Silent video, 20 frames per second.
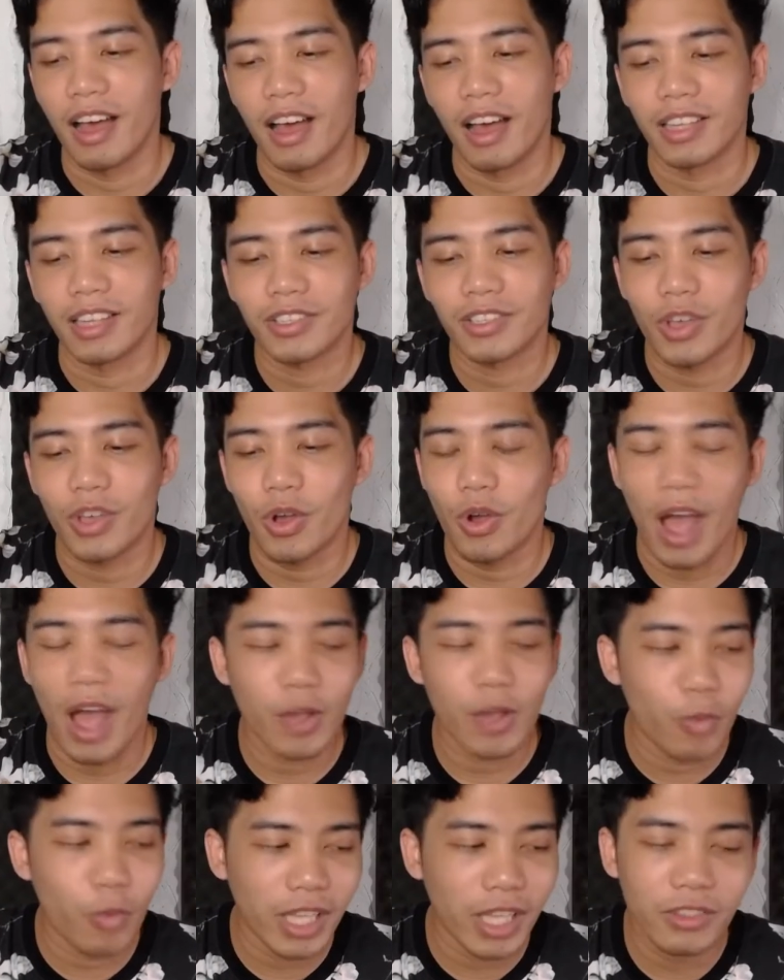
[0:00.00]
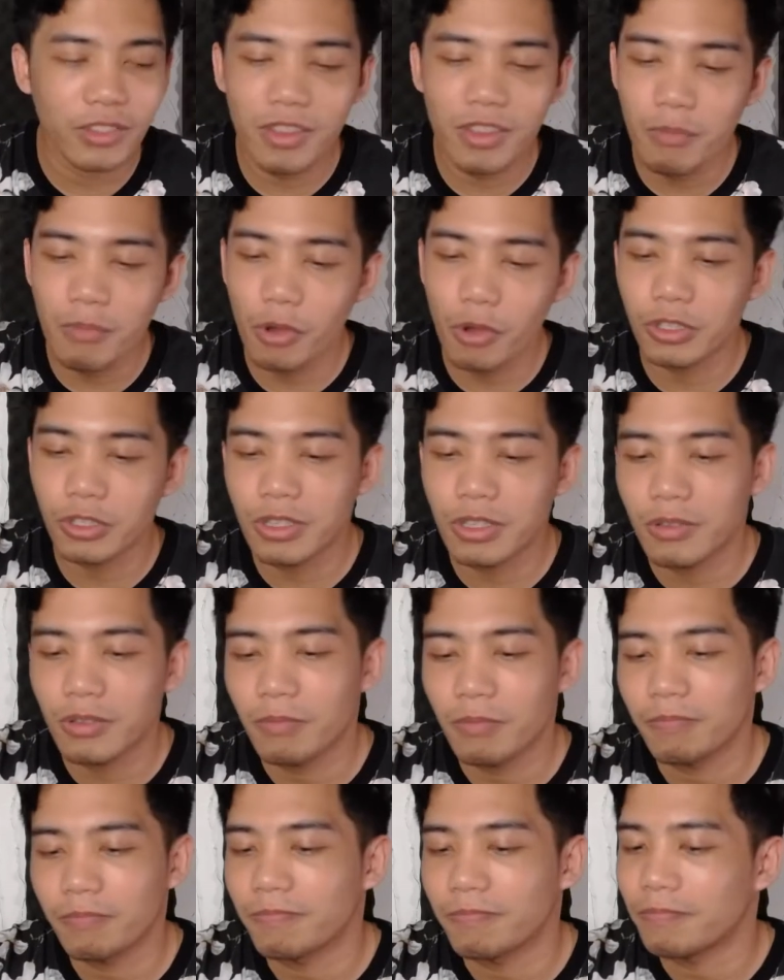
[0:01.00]
So I went to the most
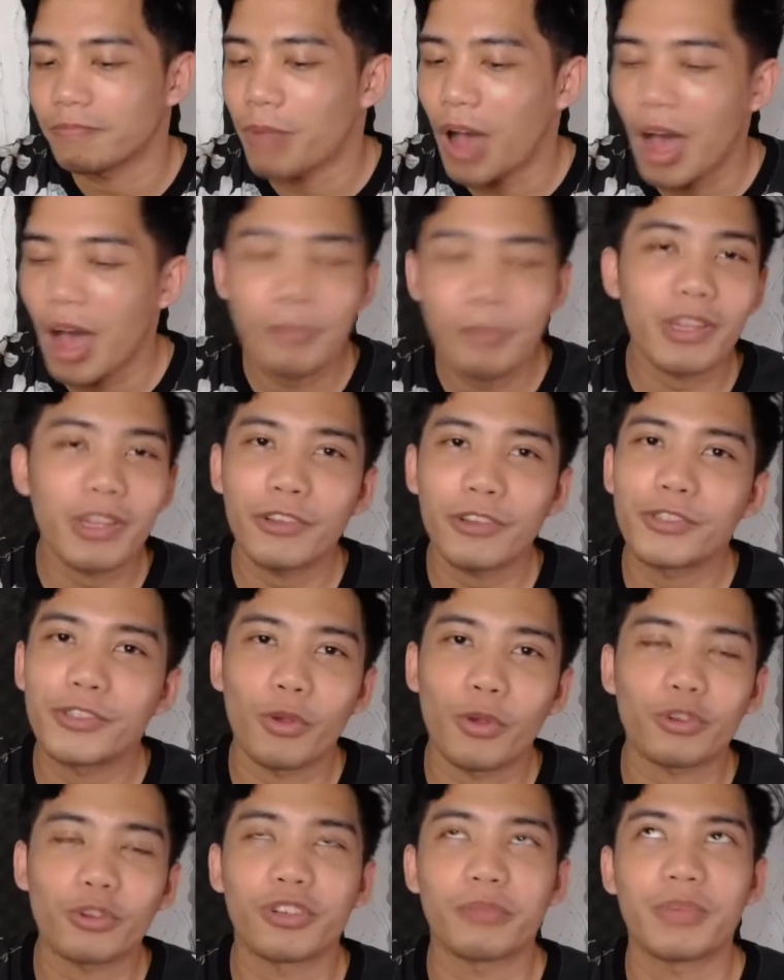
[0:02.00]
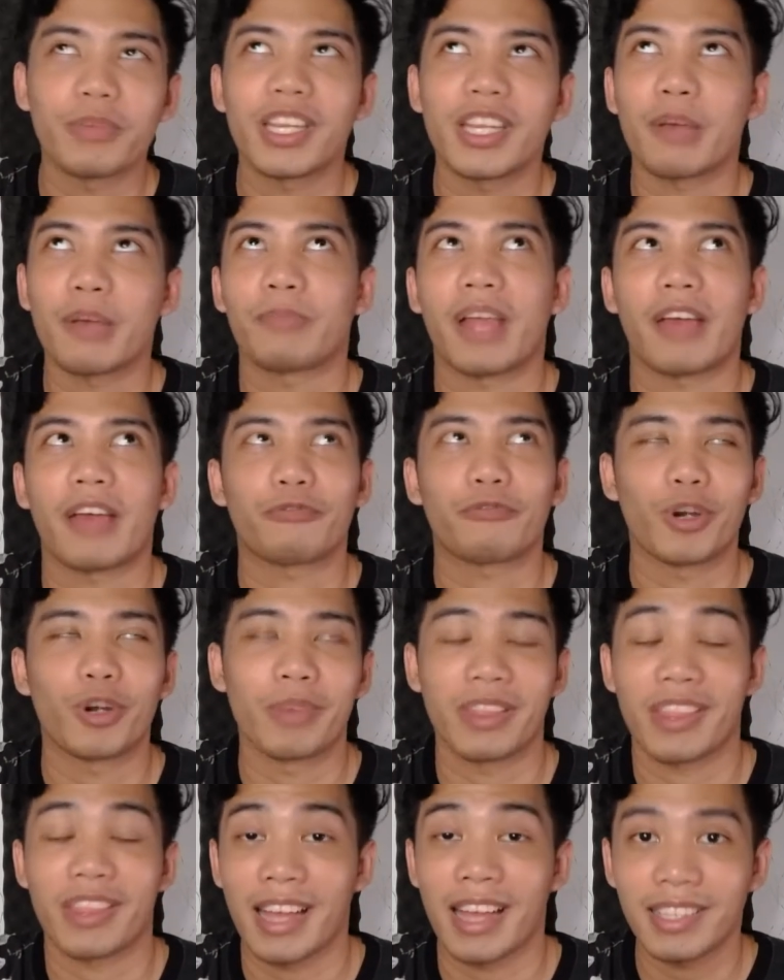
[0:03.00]
popular social media platform
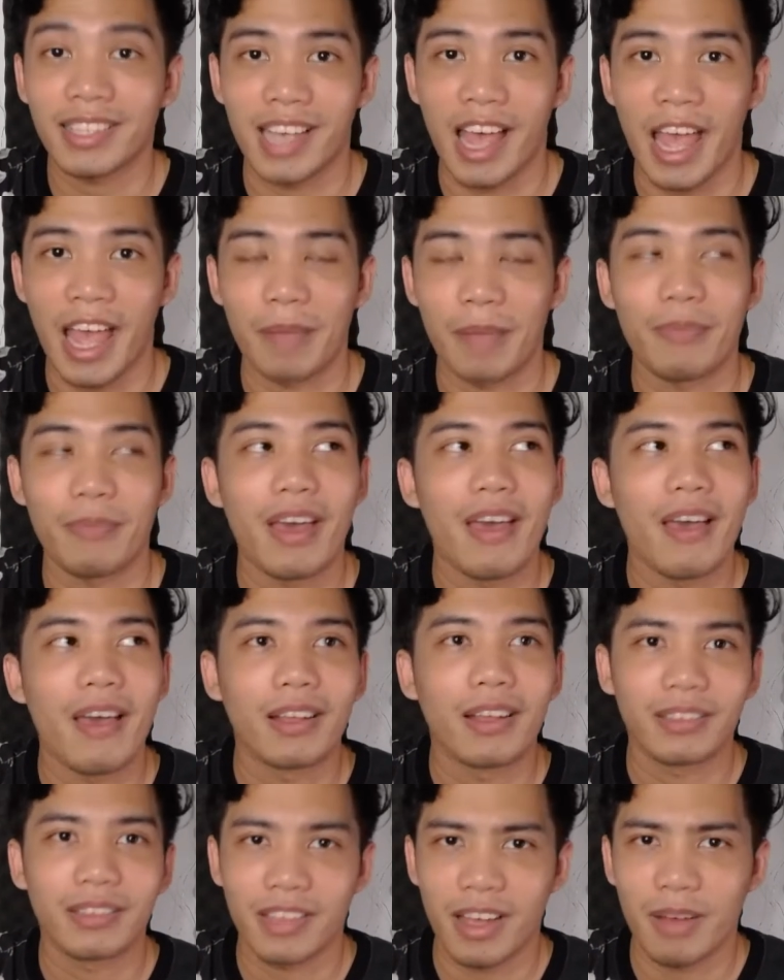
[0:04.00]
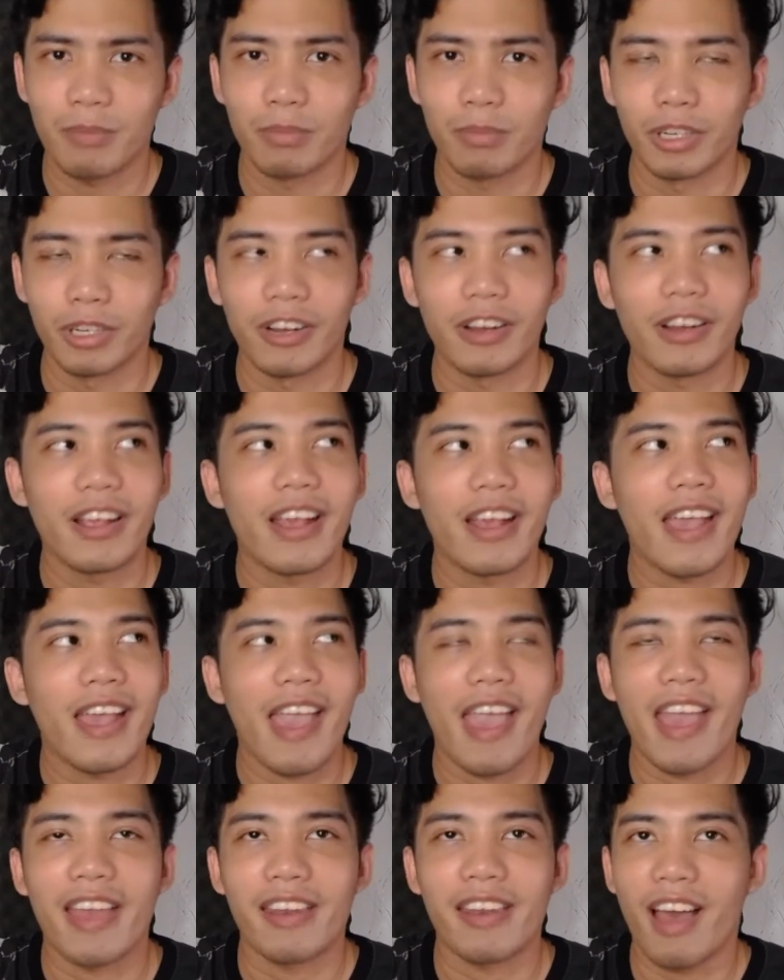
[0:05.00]
at that time, Tumblr,
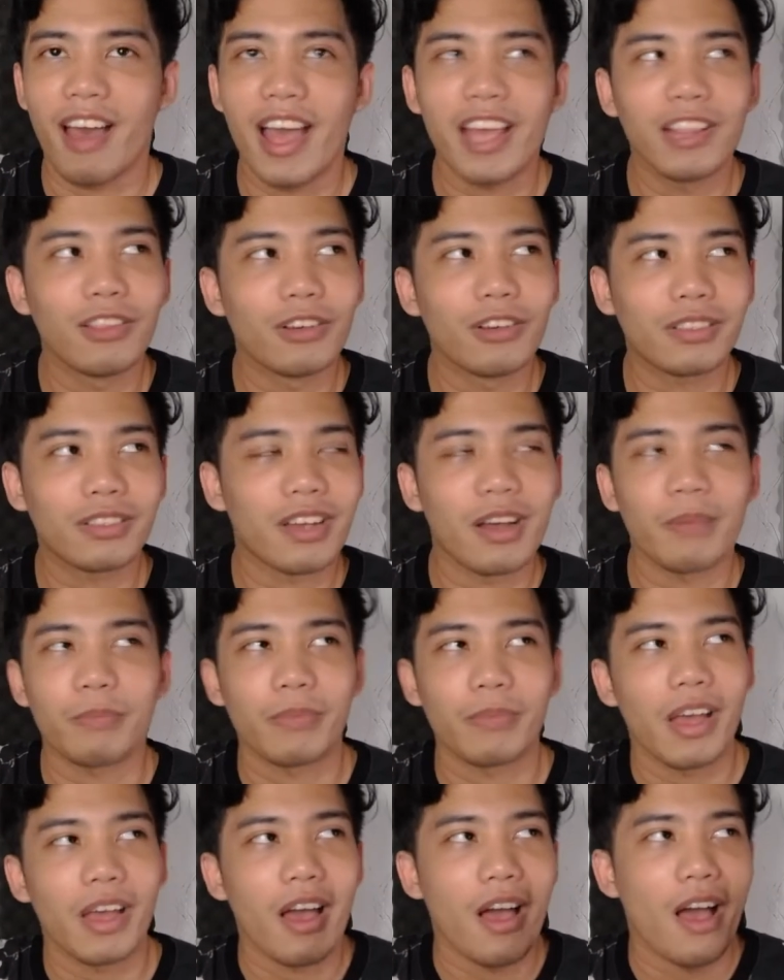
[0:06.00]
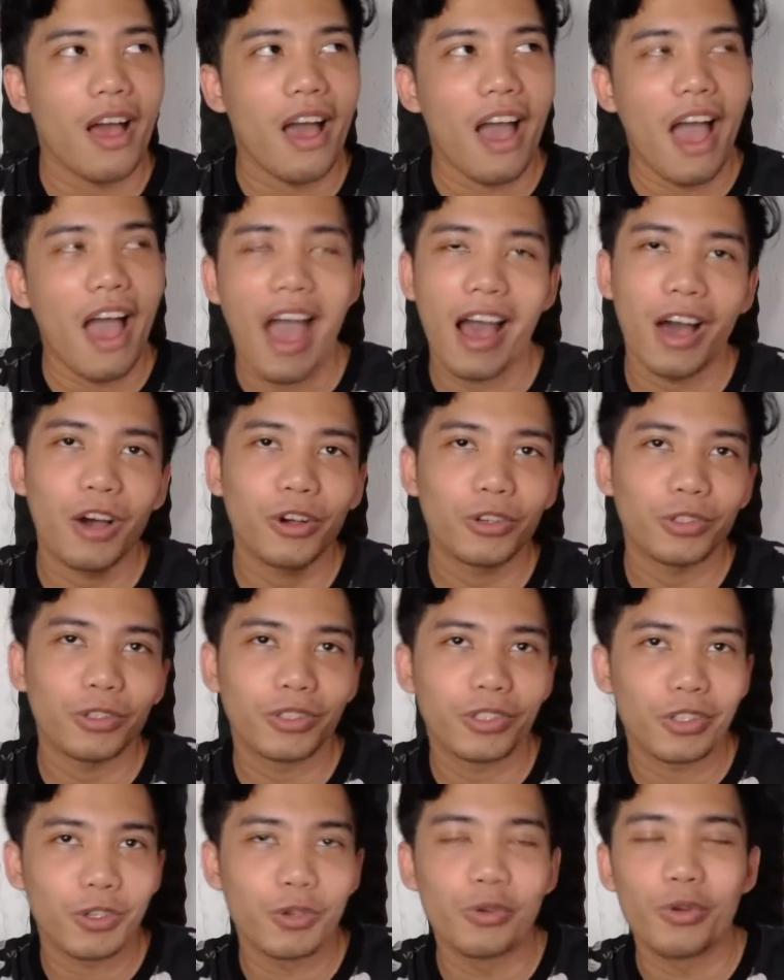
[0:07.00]
and I looked up how
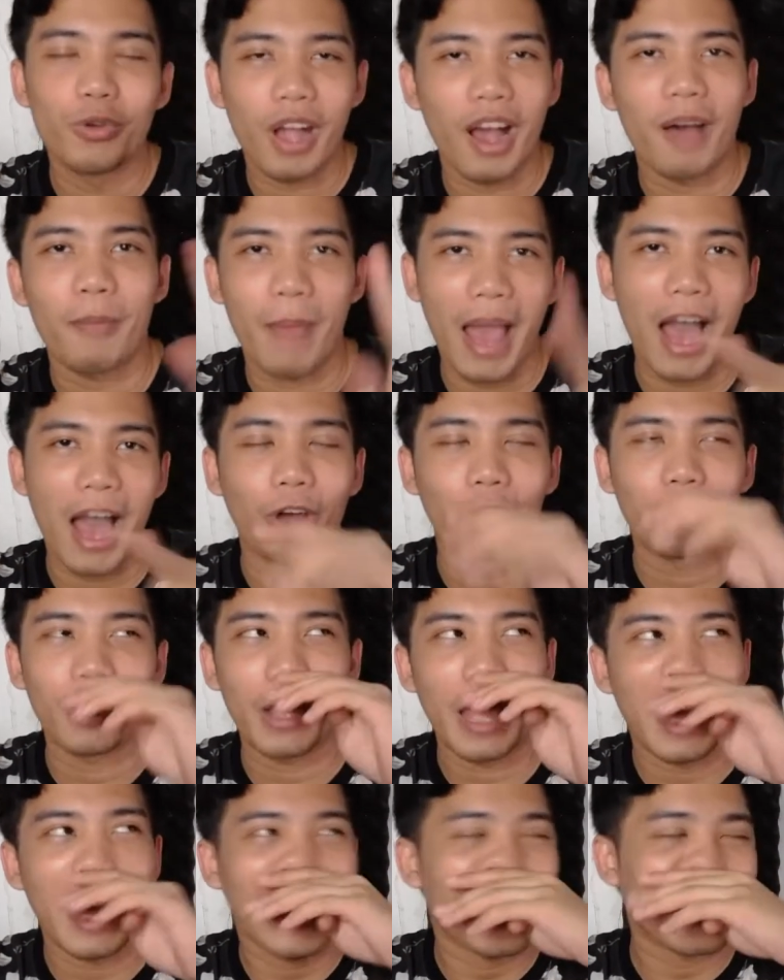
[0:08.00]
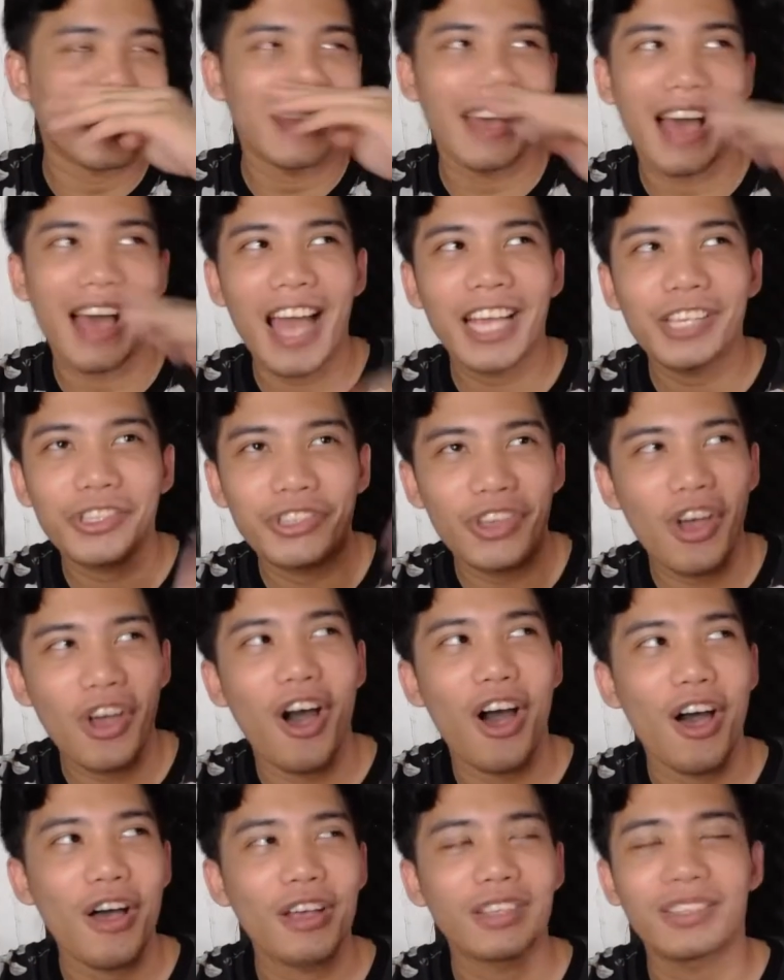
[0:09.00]
to come out. And I
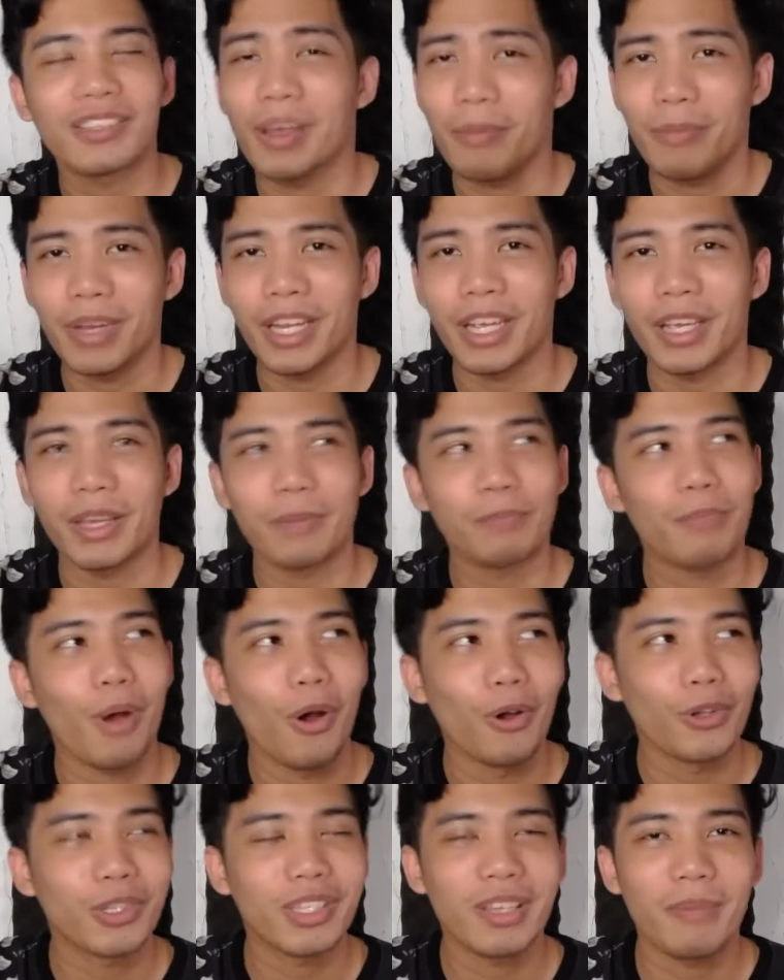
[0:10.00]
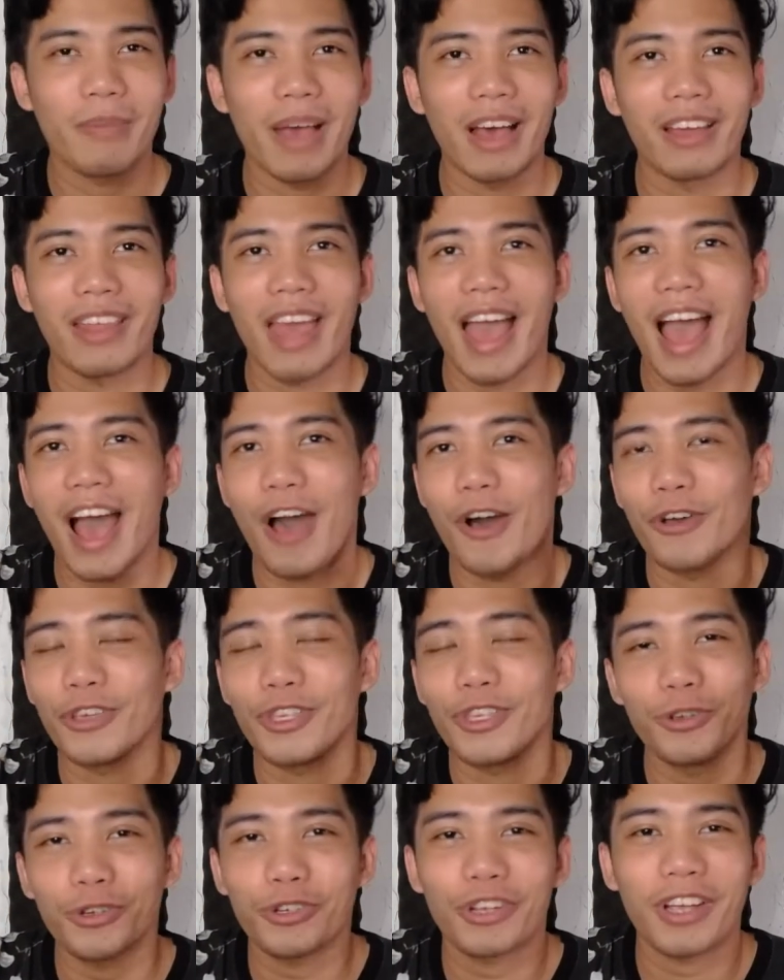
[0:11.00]
saw somebody post about how
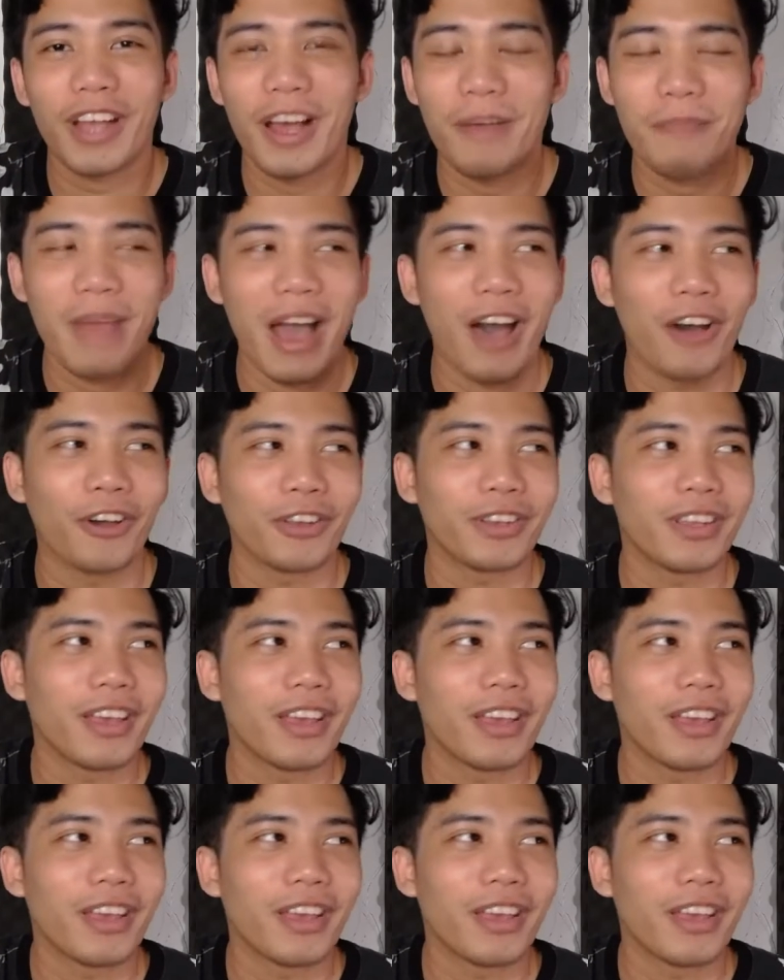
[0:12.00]
you should come out